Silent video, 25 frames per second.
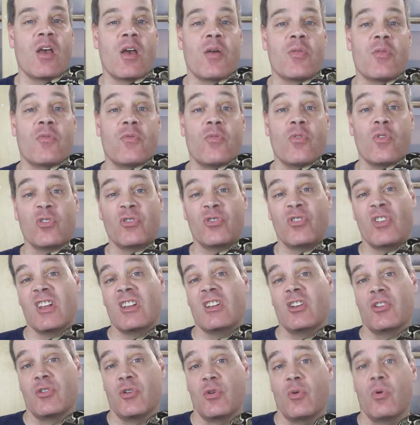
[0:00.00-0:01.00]
the first thing
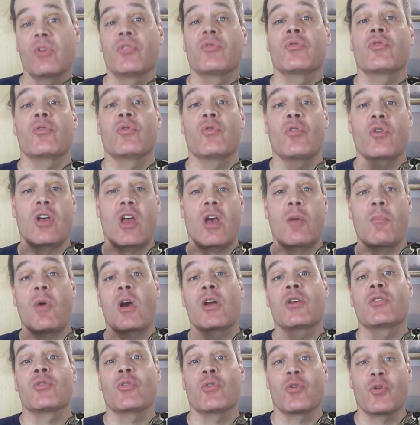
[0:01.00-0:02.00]
to do is to look at
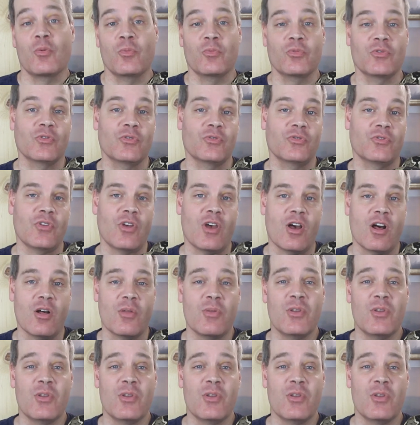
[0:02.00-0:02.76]
my terms of sale.